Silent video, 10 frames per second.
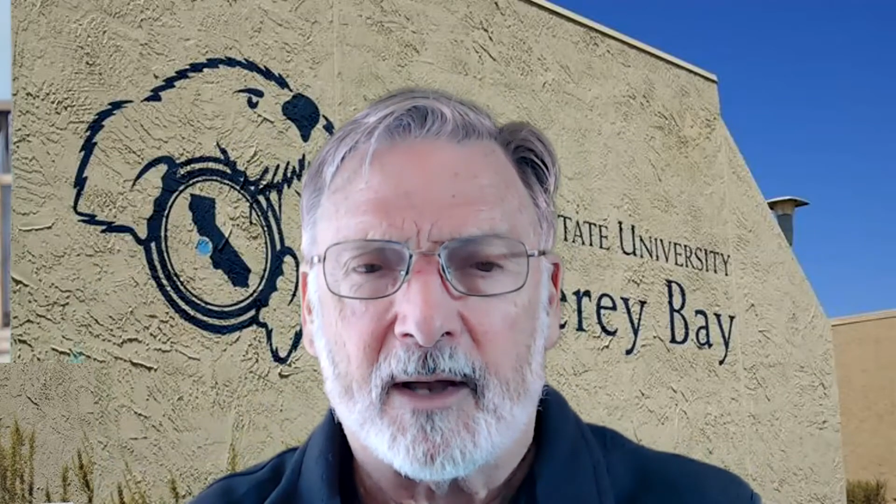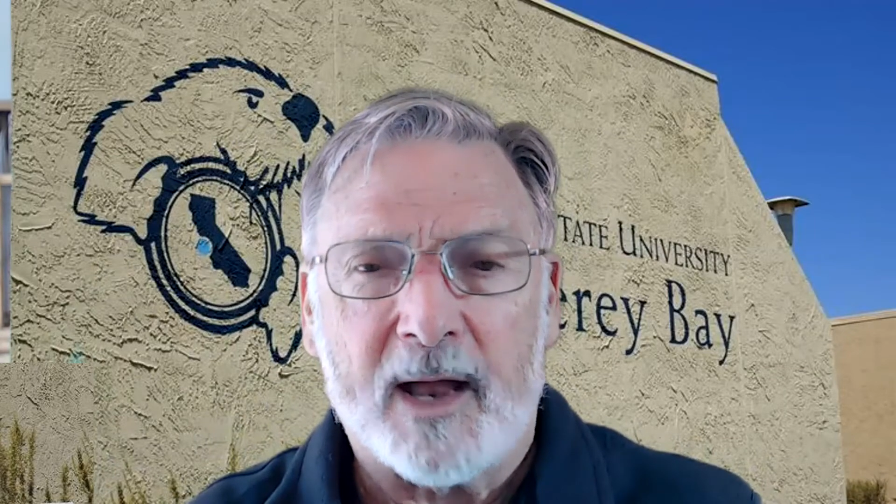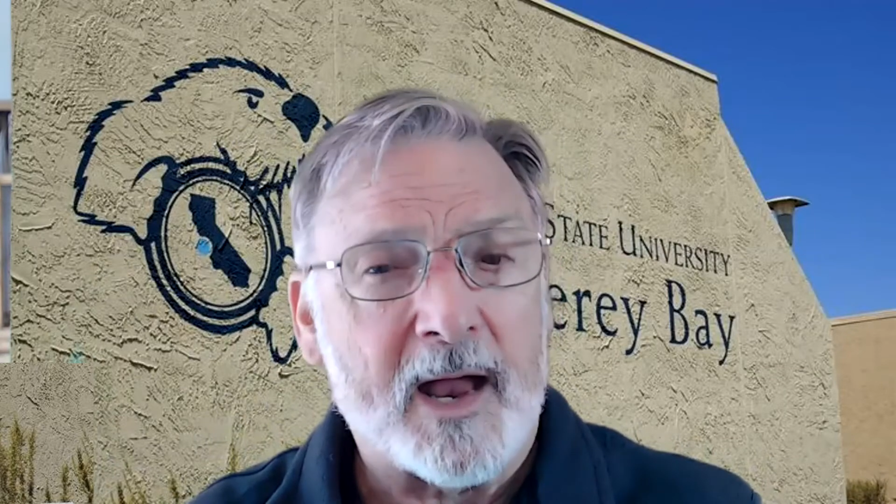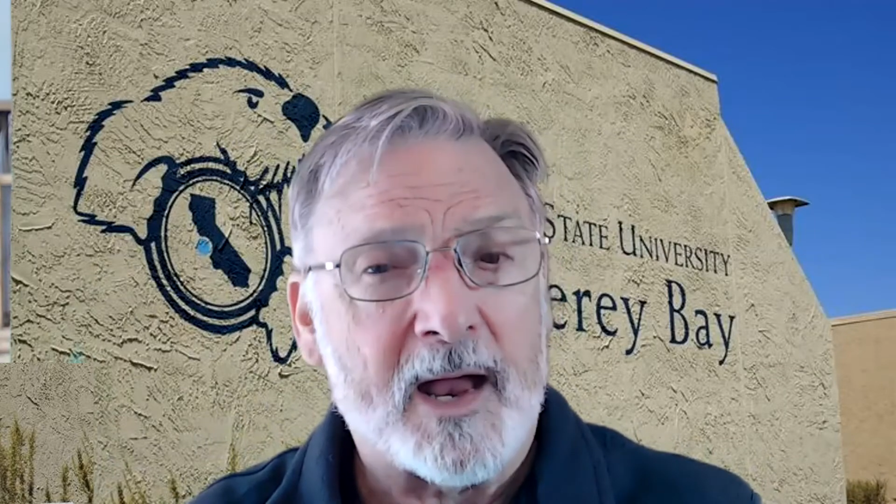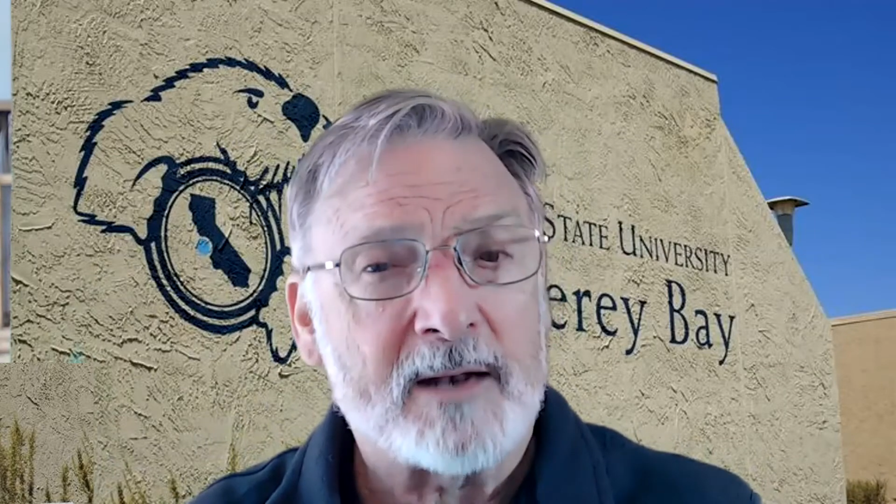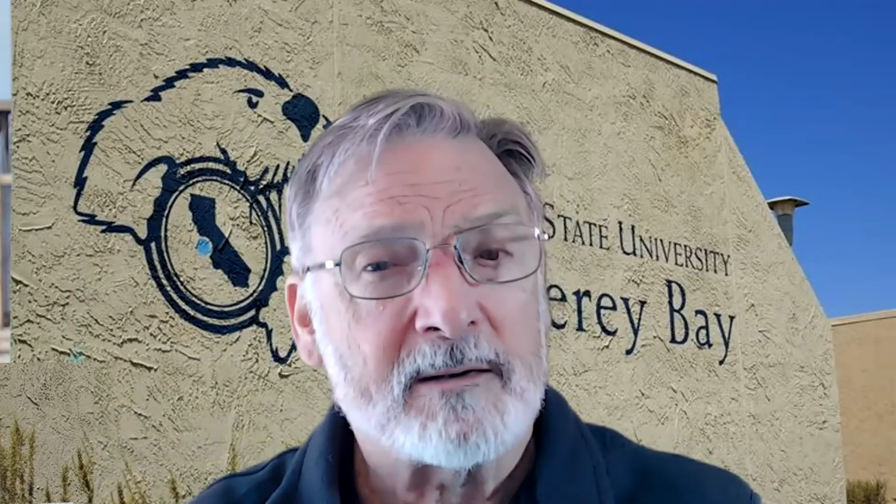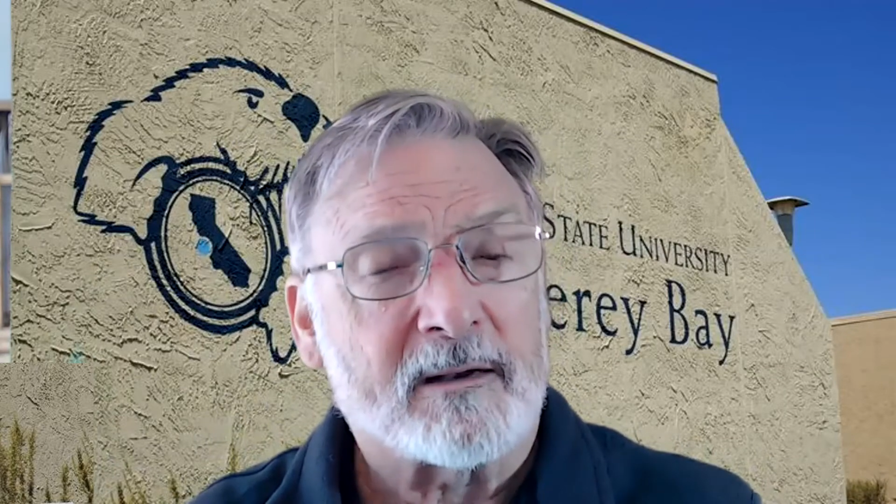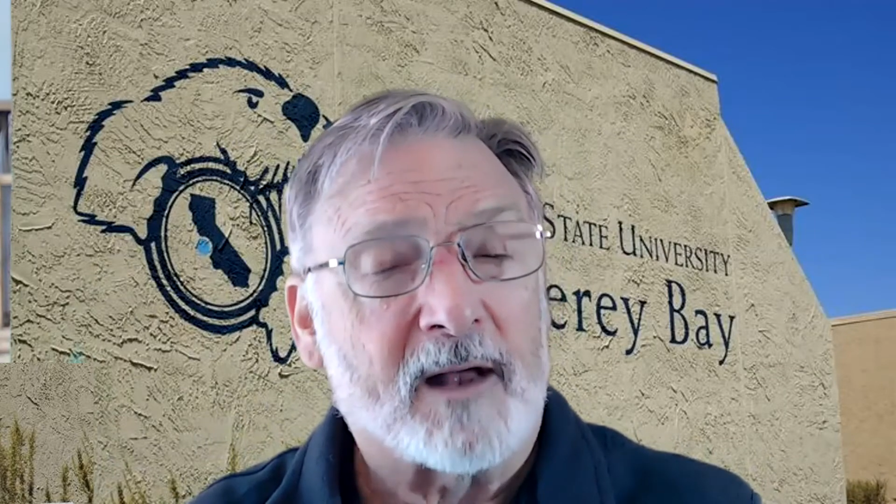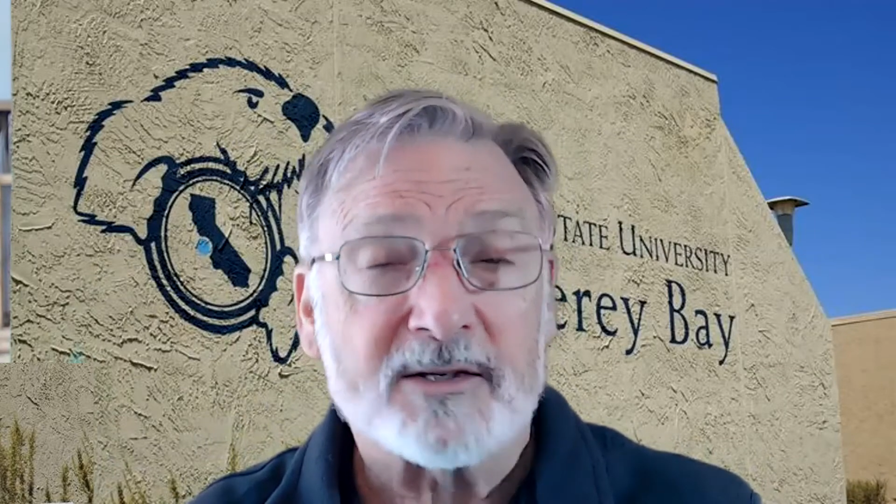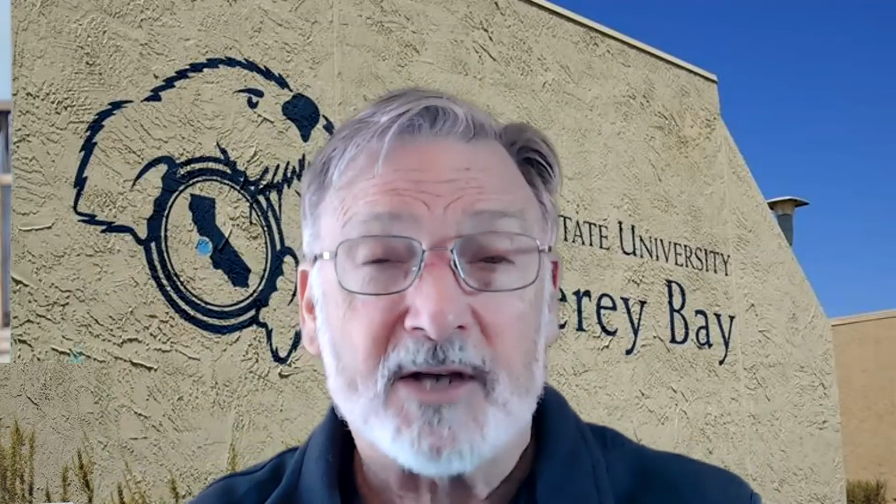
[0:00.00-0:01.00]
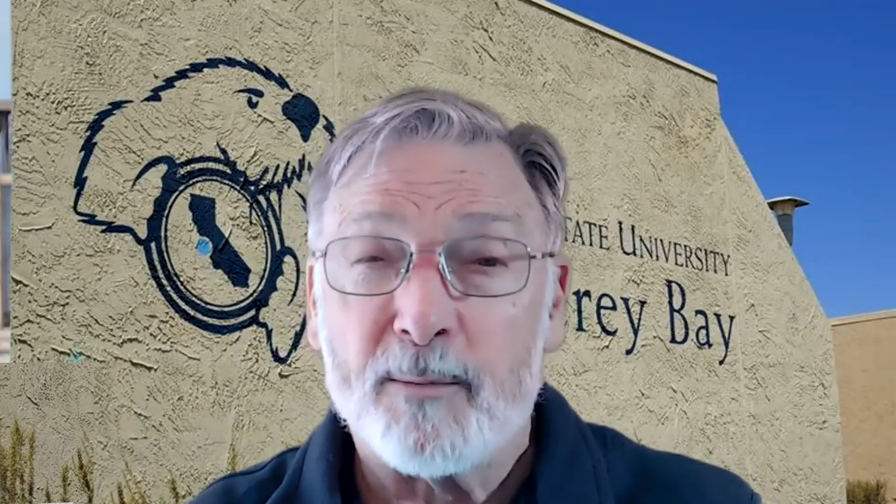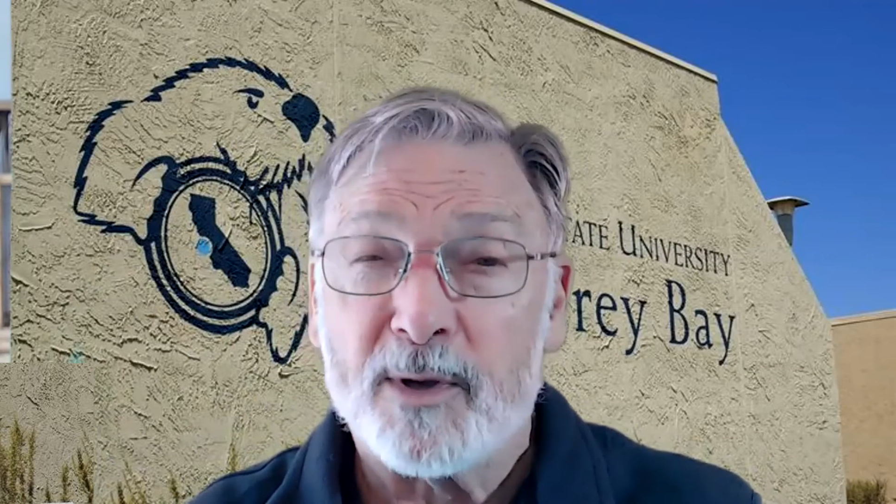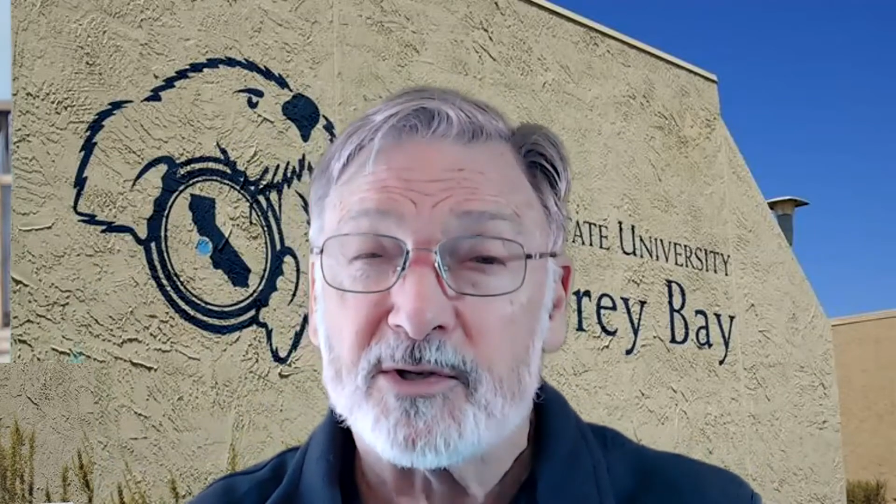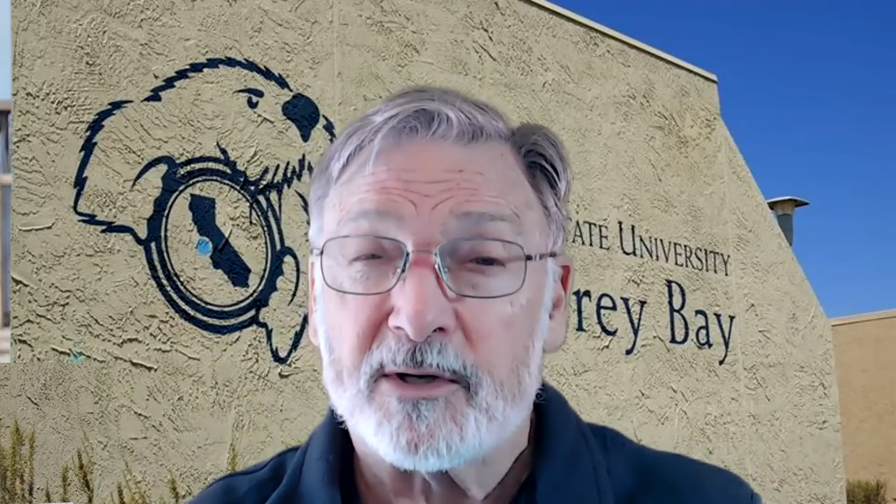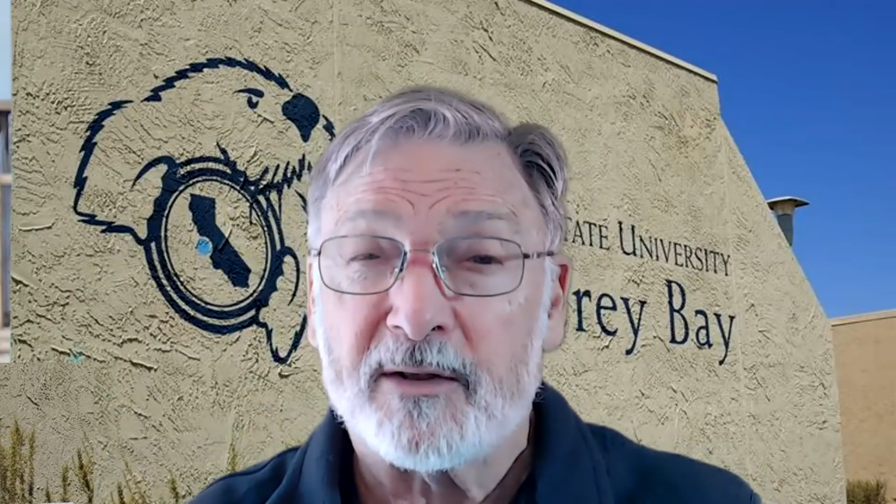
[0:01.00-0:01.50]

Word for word: And as I mentioned